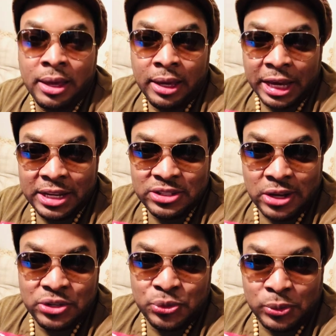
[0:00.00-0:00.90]
it is
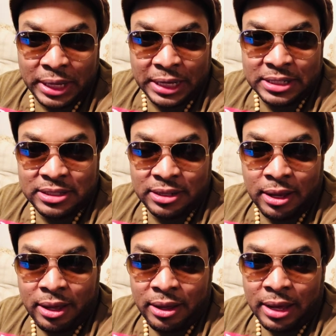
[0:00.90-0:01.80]
not too late.
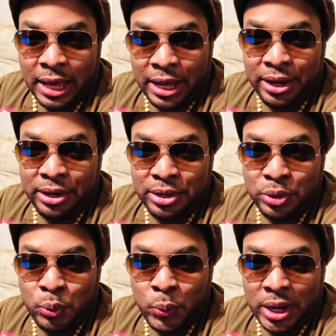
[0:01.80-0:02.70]
And
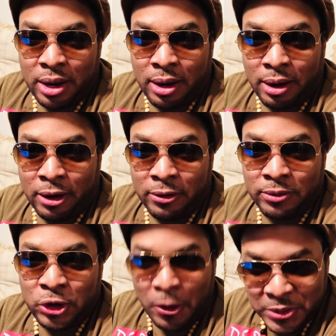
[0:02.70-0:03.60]
we are
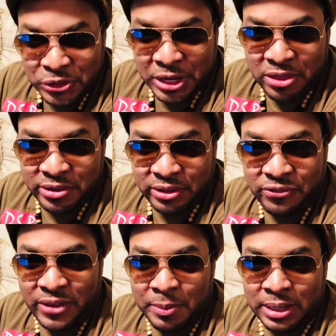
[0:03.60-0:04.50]
coming together as a
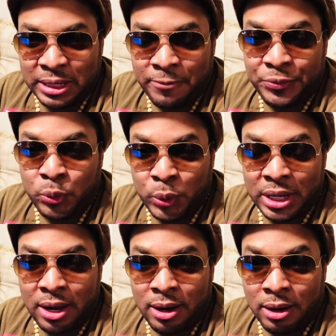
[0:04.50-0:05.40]
family. We
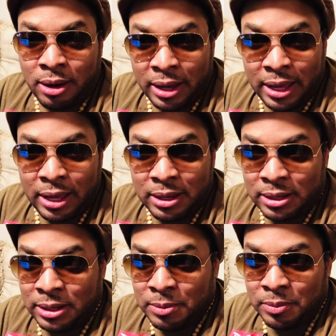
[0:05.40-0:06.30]
are
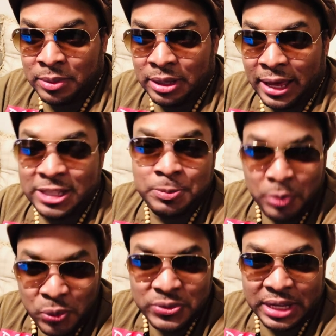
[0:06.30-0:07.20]
um,
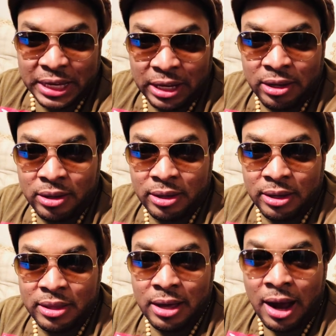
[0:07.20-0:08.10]
exposing
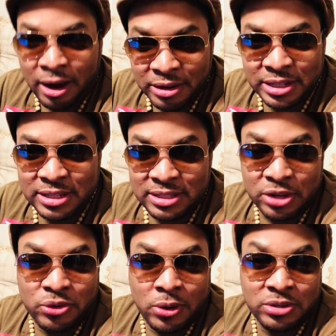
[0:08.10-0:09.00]
artists
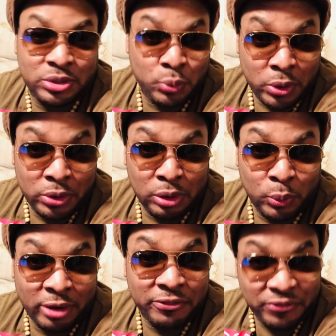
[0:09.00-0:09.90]
across the world. We
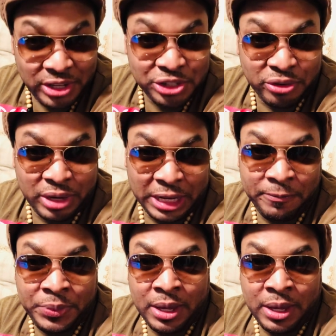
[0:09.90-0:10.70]
are featuring